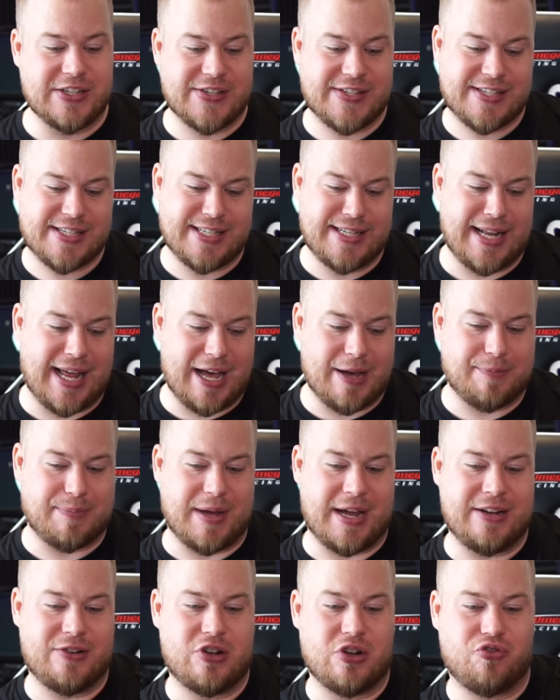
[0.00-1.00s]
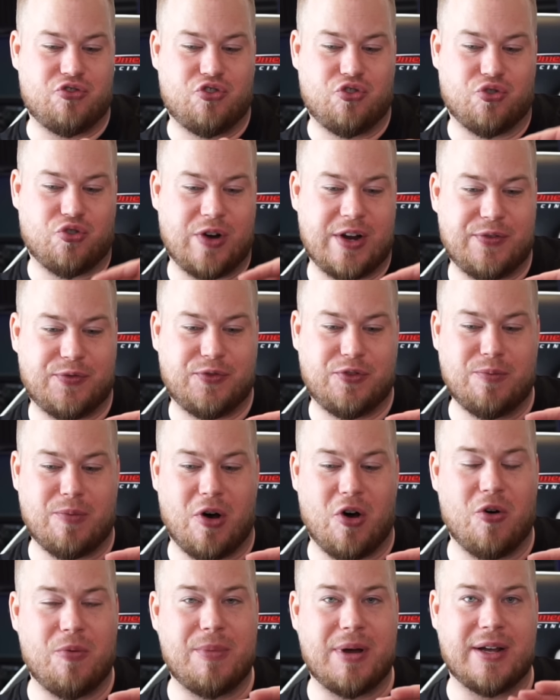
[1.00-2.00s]
snap and the drift
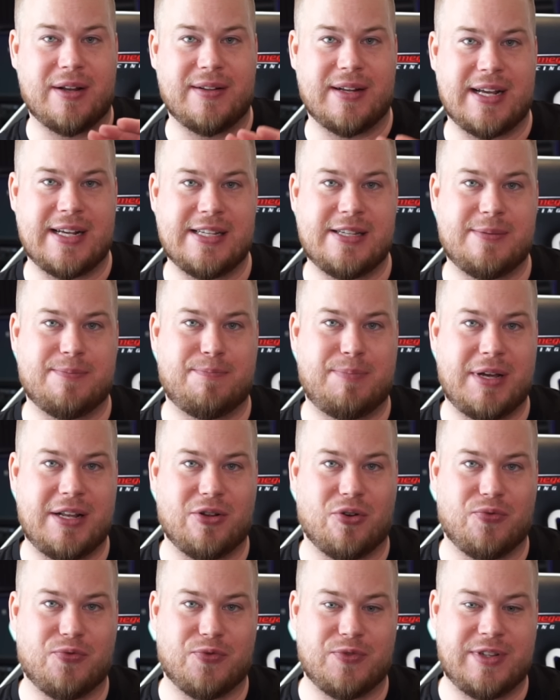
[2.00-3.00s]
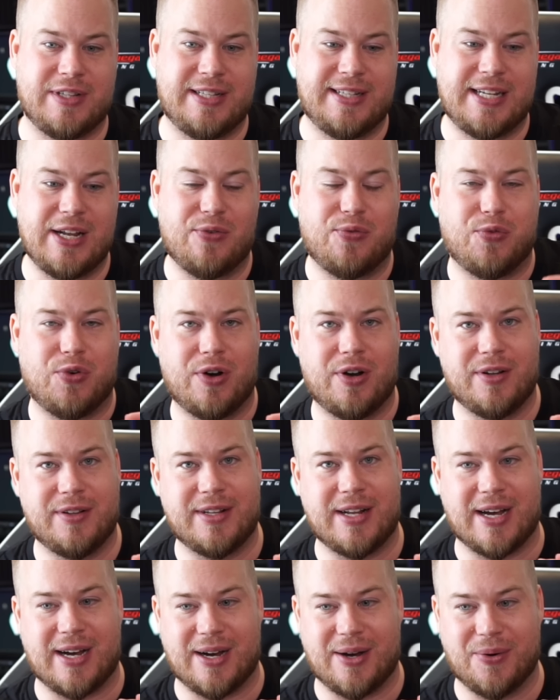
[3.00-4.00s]
moment is a bit of different
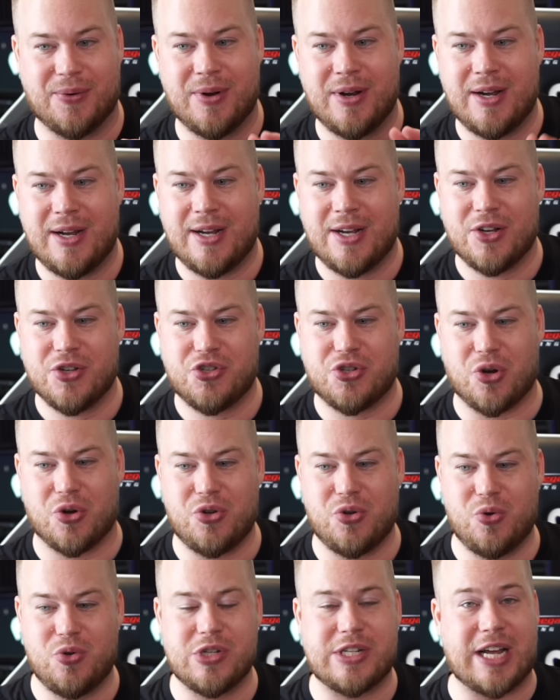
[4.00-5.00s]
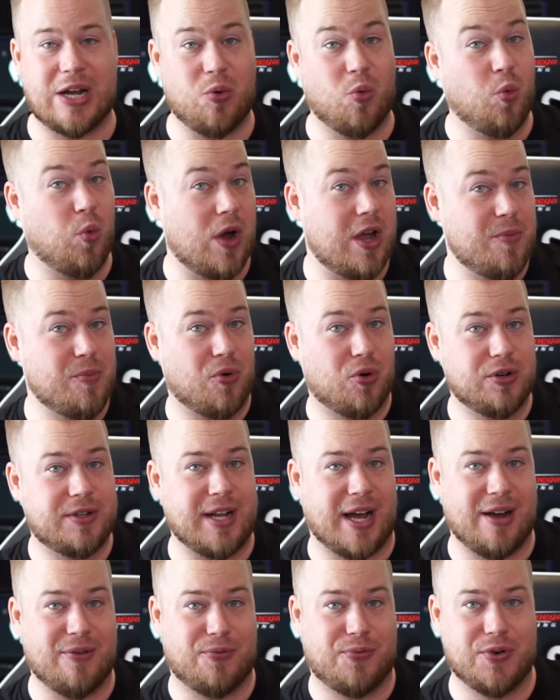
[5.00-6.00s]
now. So you lose like way more
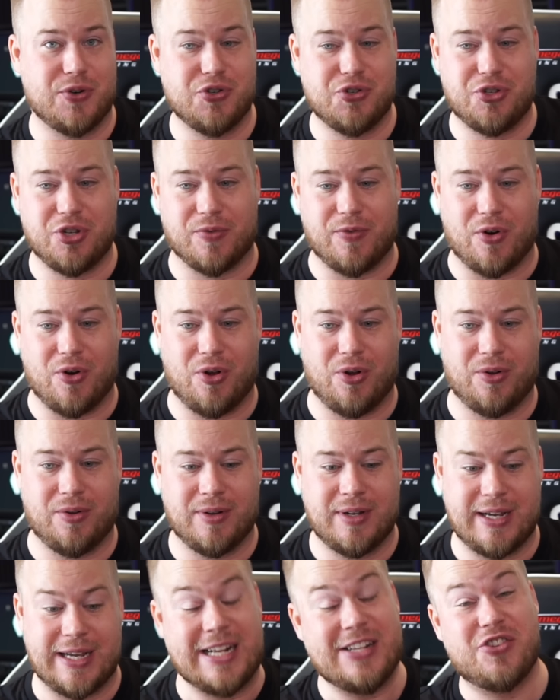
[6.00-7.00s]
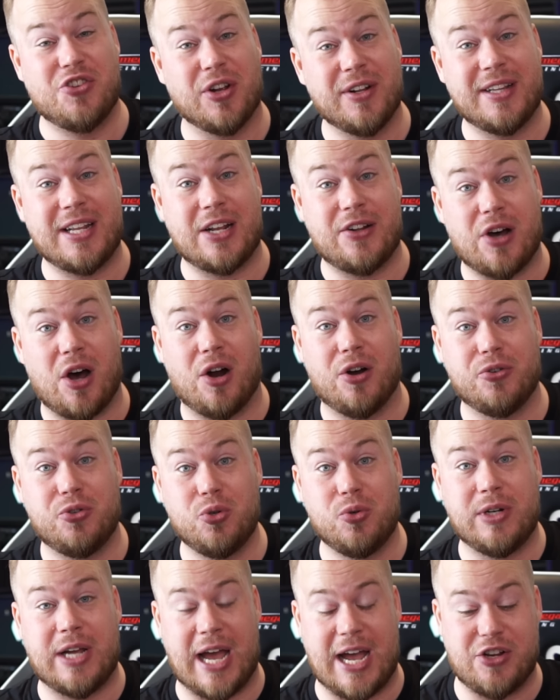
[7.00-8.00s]
time. First of all, it's not that hard
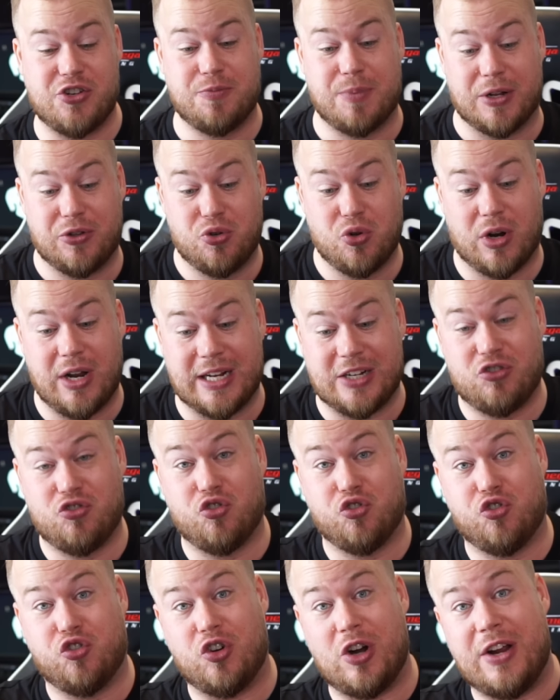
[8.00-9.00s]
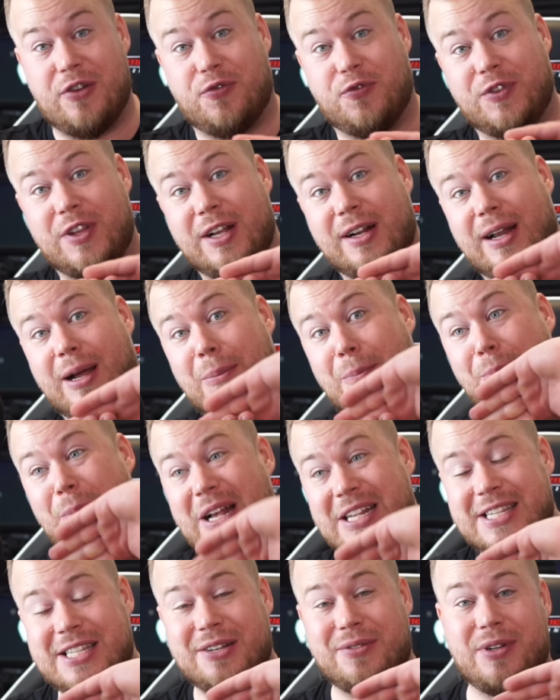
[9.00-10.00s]
to catch, but you're like drifting like
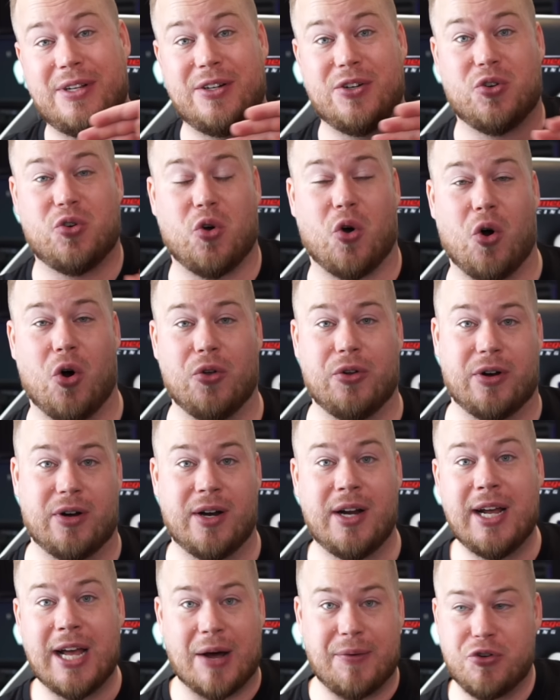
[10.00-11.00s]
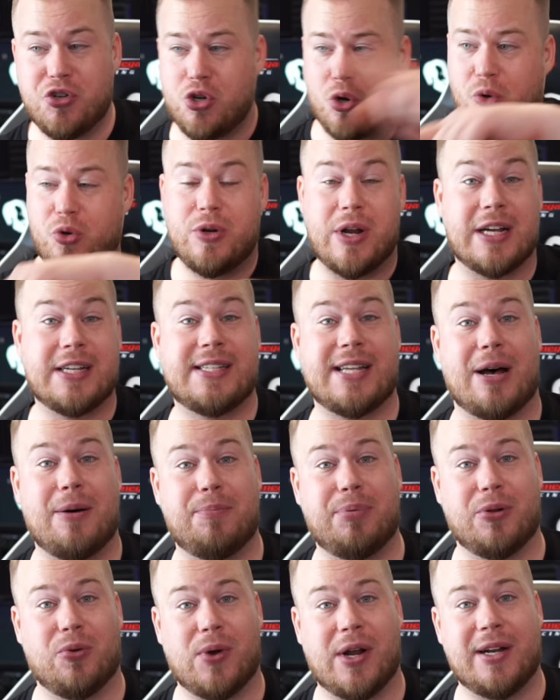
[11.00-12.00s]
massively in a corner. I will show you the
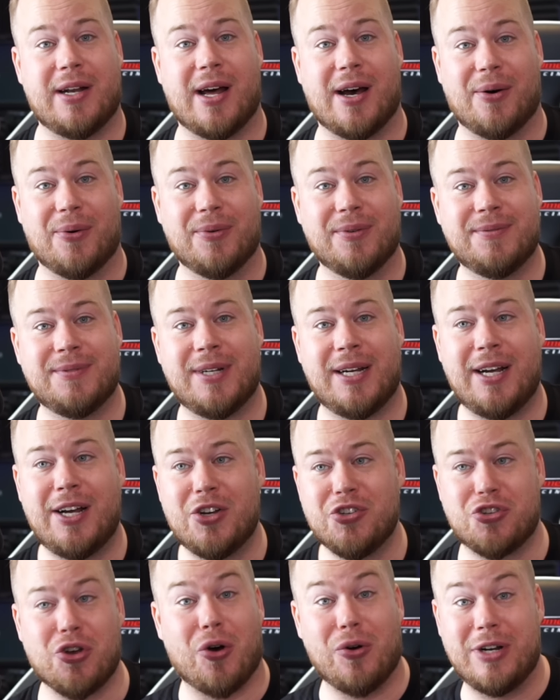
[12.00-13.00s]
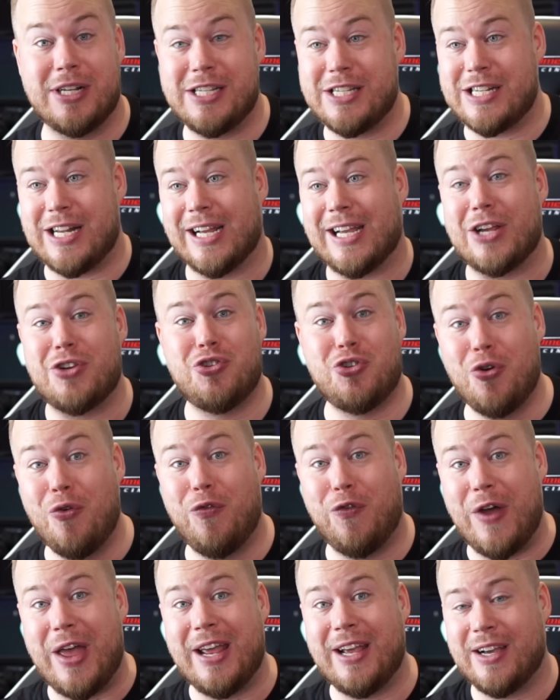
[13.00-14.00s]
example right now. So this is like a new
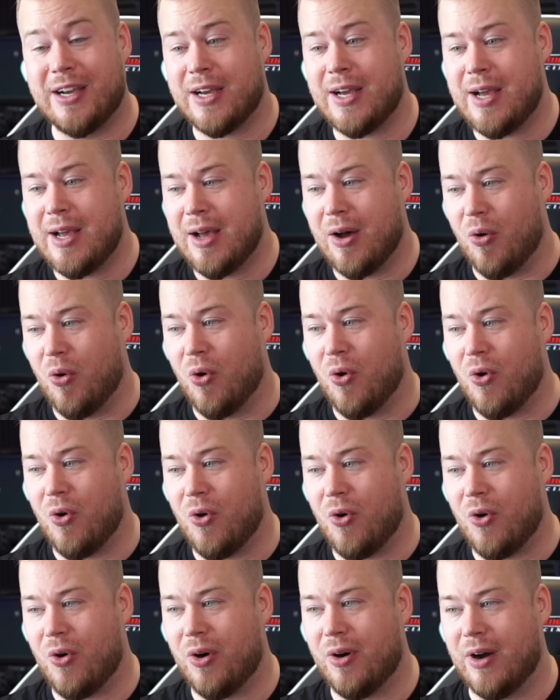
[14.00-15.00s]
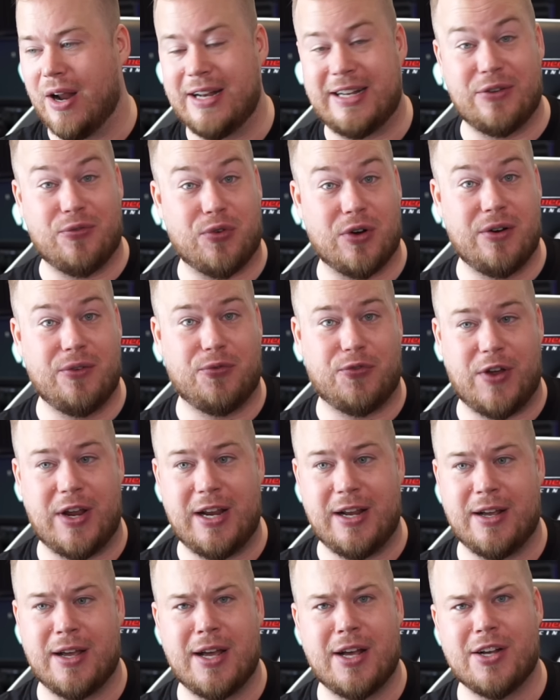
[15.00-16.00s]
thing or a different
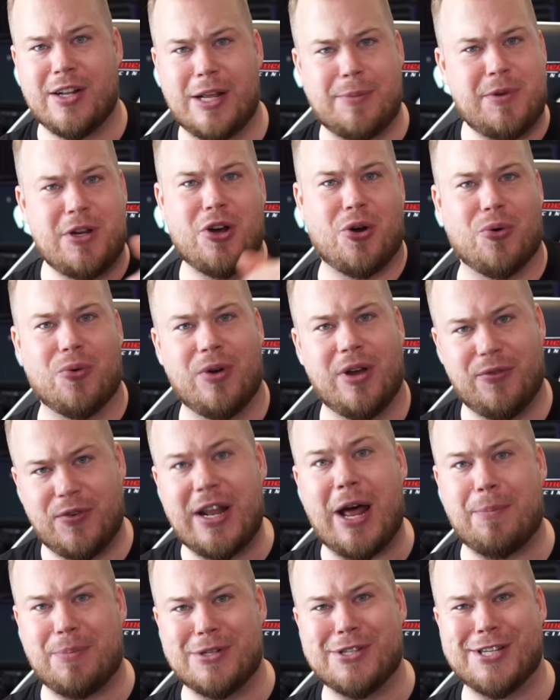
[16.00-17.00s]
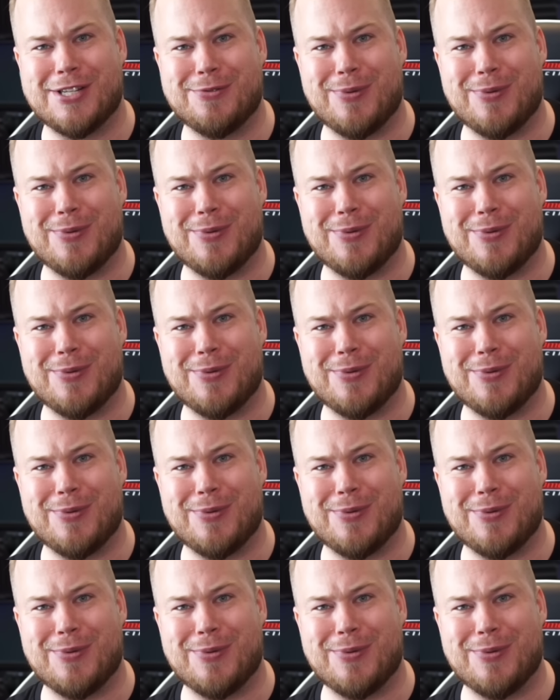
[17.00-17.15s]
thing. Let me know if it happens as